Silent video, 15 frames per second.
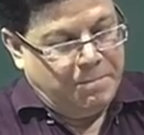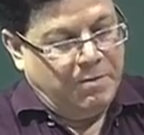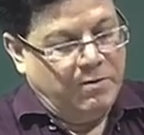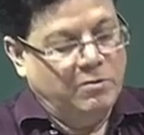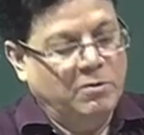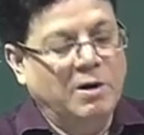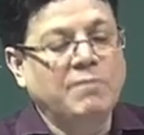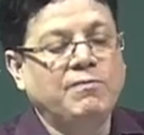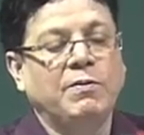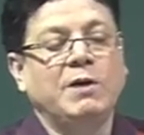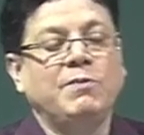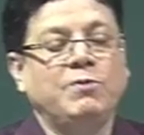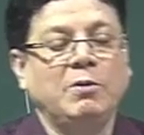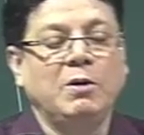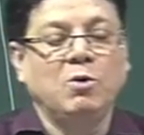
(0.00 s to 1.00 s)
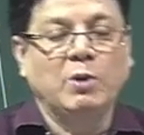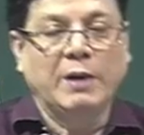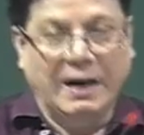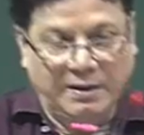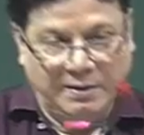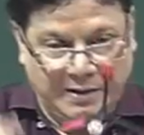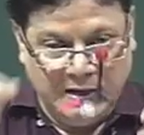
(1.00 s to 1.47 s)
So, if you look
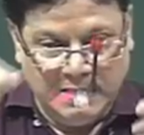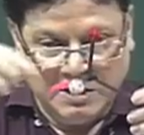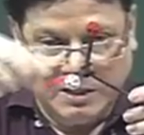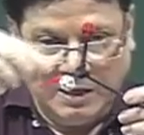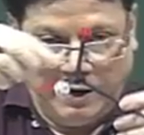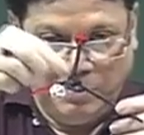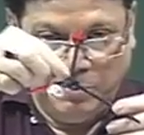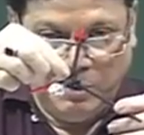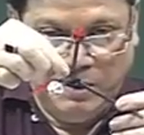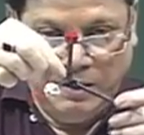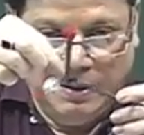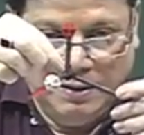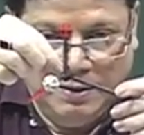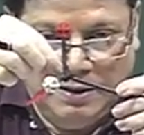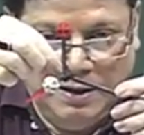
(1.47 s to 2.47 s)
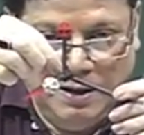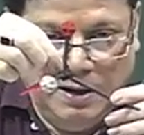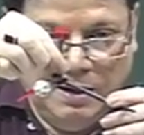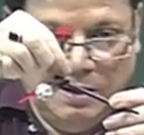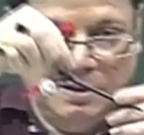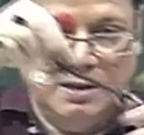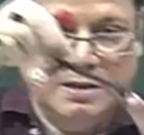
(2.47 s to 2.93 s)
at this carbon
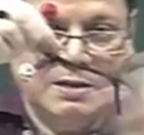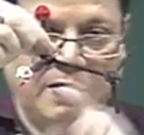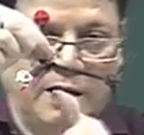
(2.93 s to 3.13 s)
is